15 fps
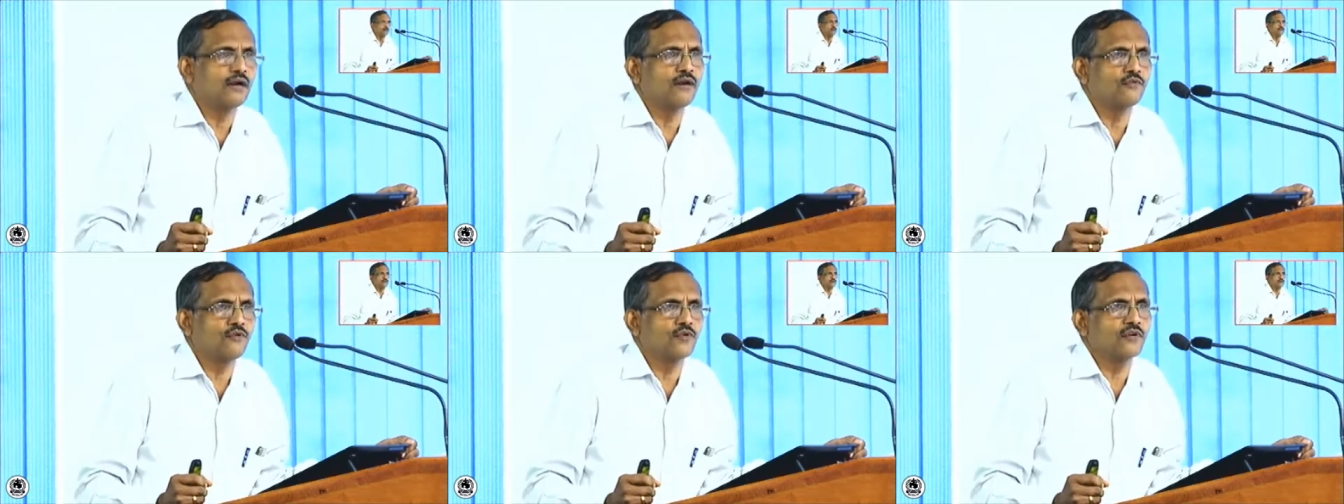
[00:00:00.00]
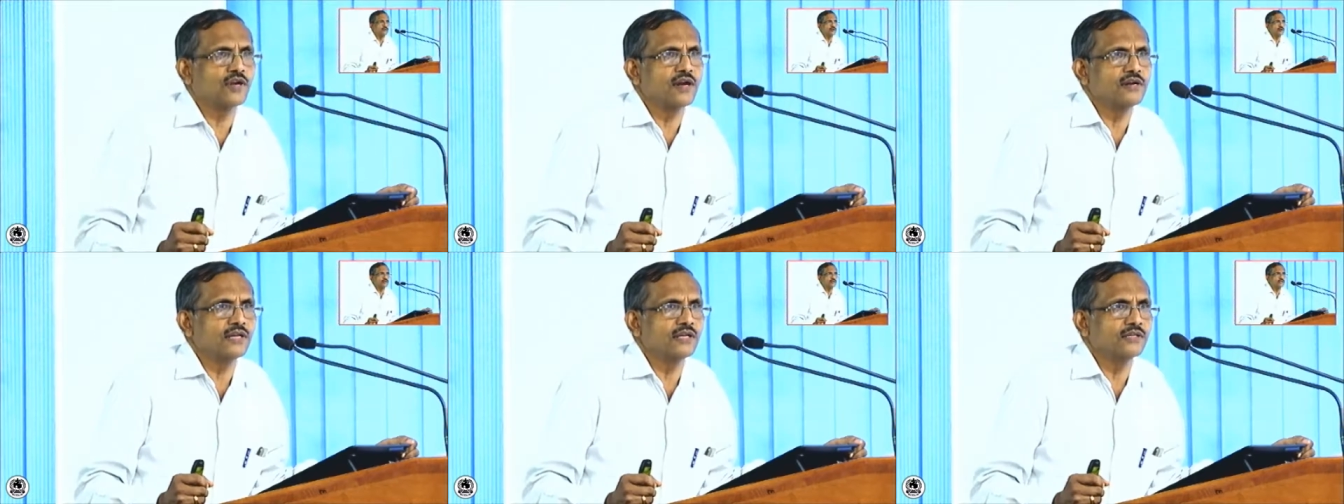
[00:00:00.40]
for
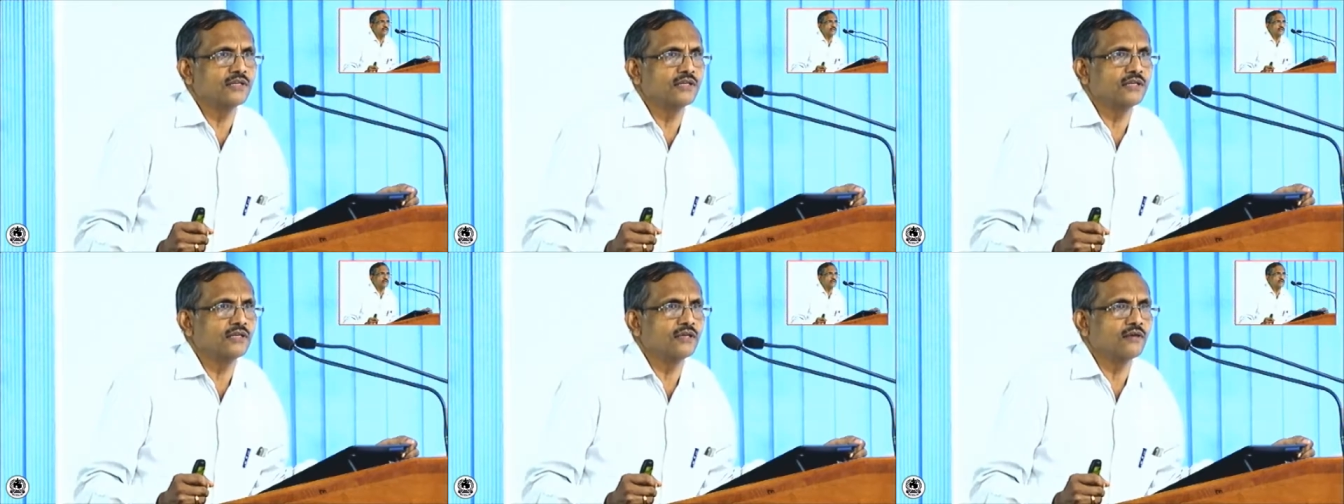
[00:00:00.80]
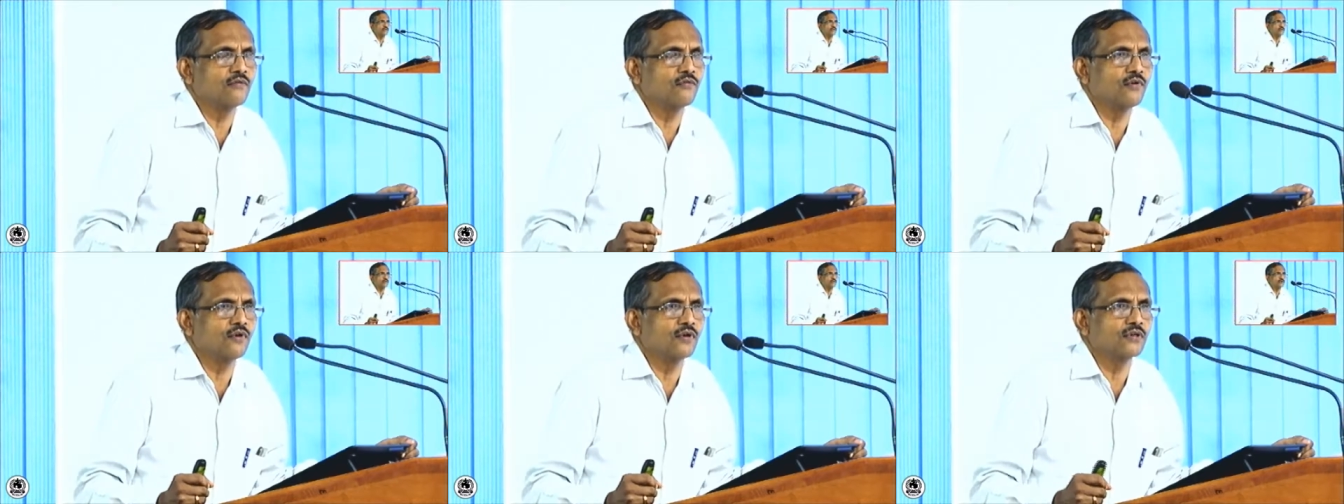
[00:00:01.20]
conducting
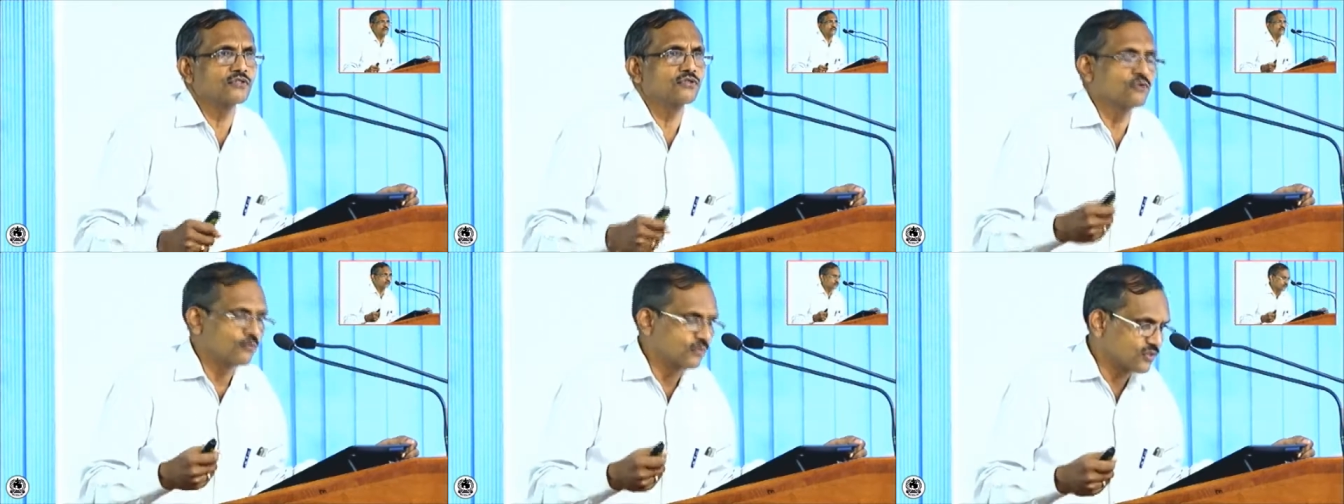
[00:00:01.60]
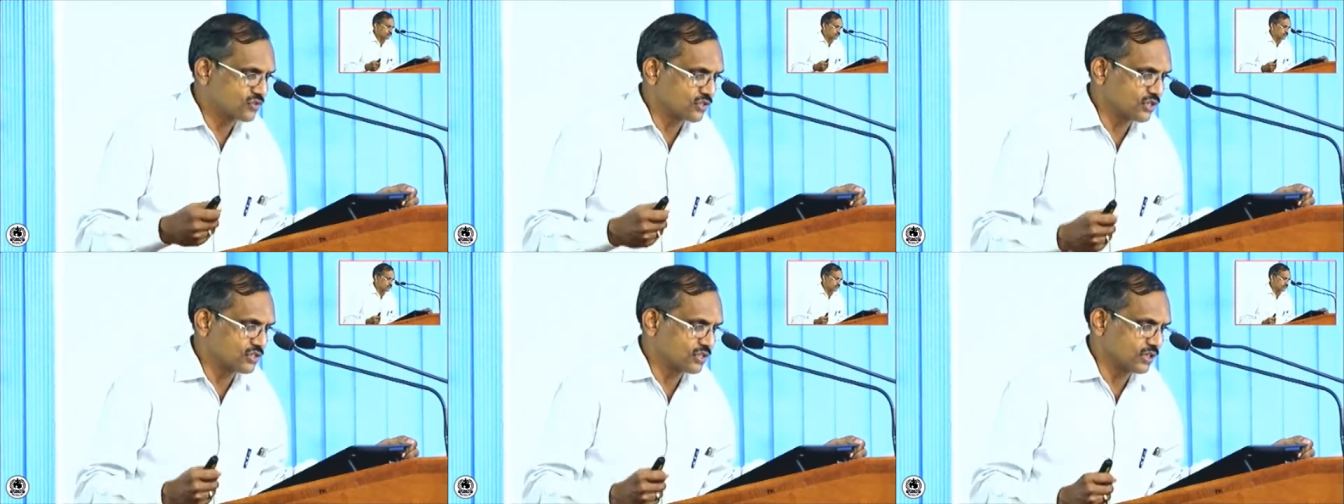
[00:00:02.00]
focus group
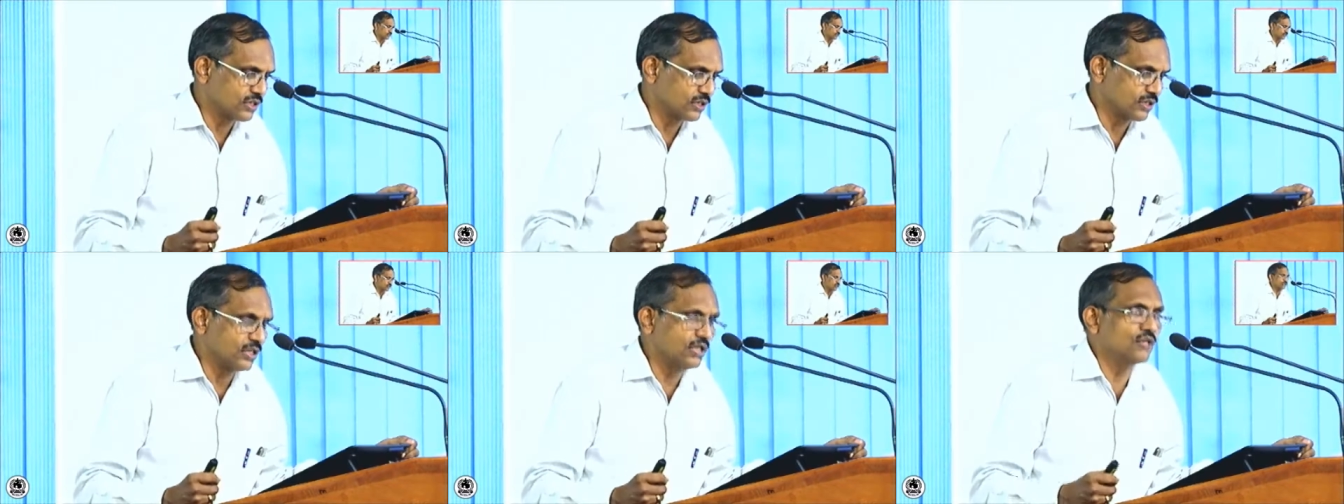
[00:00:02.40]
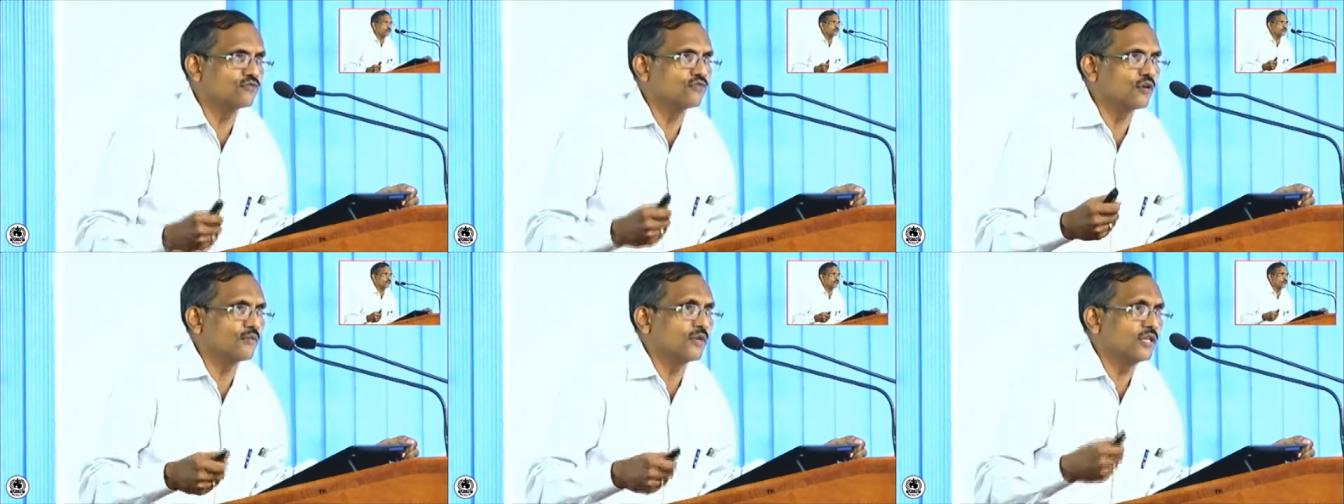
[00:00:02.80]
discussion, key
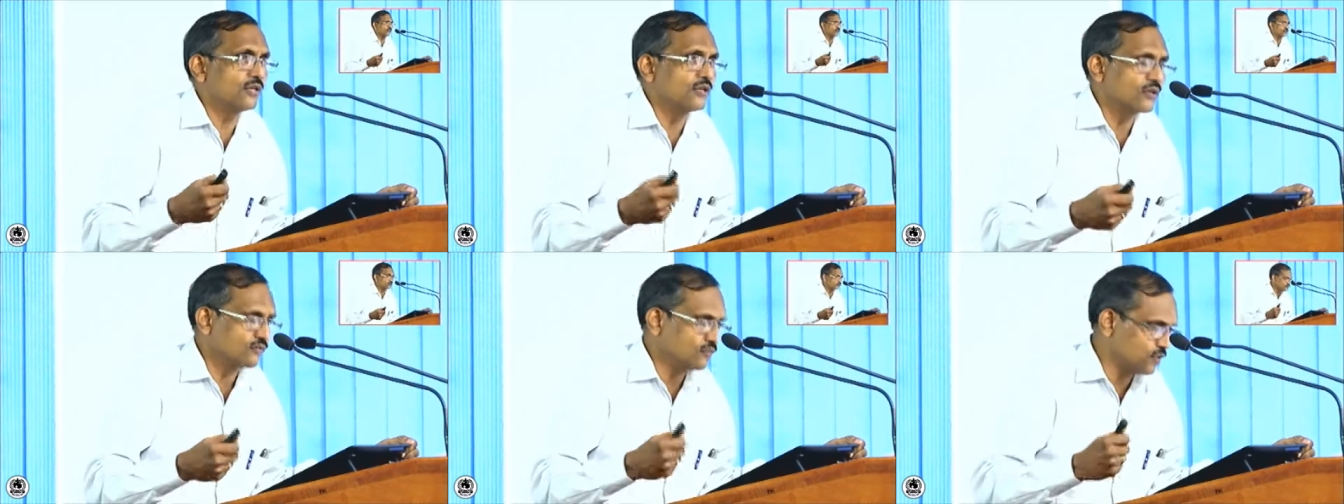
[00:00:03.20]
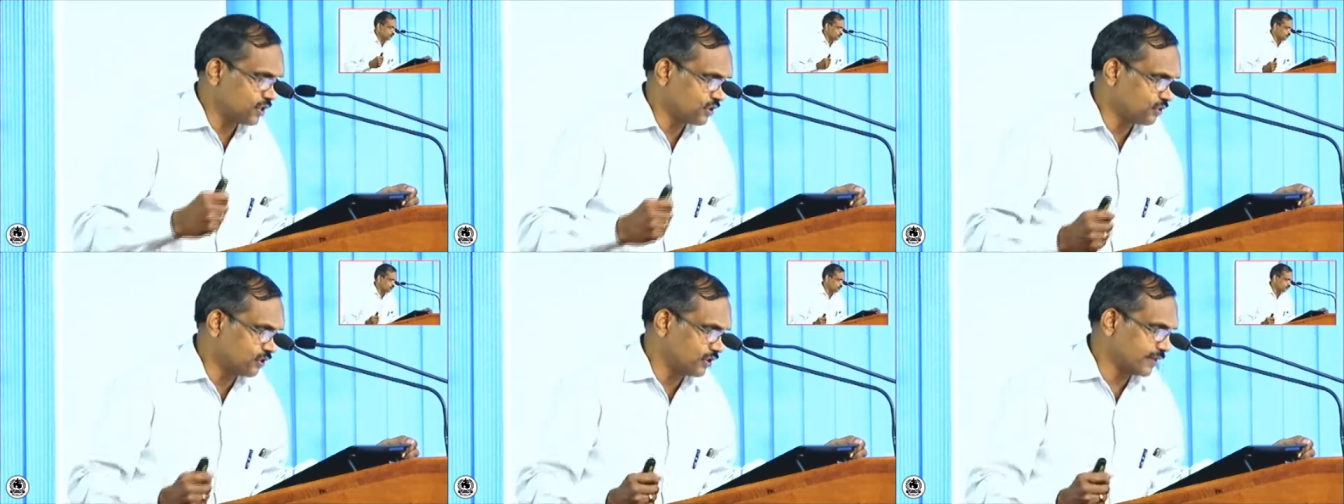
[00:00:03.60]
informant interview and
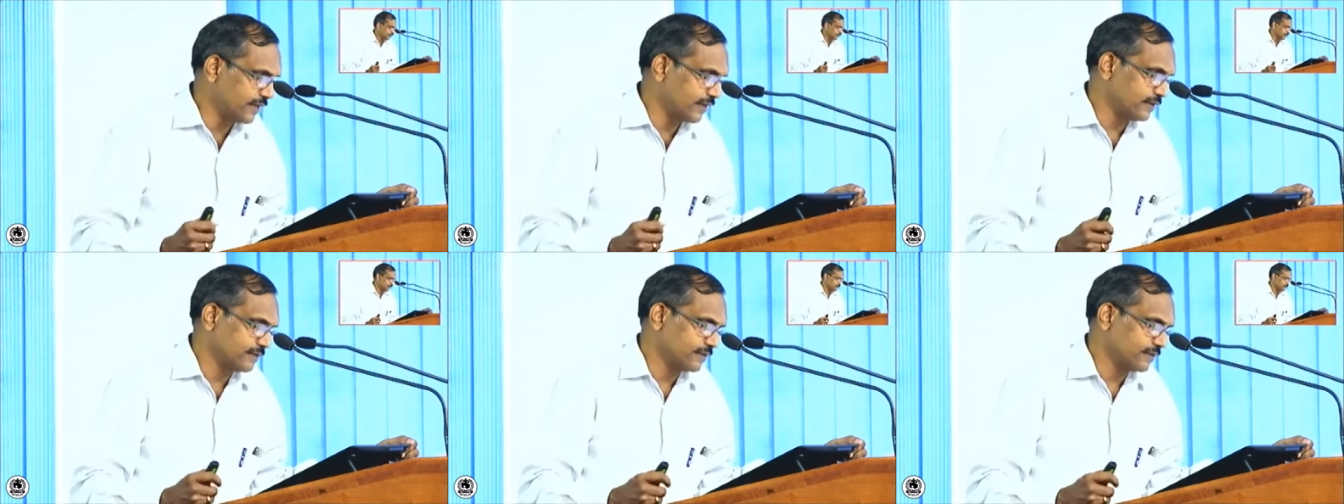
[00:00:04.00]
all that,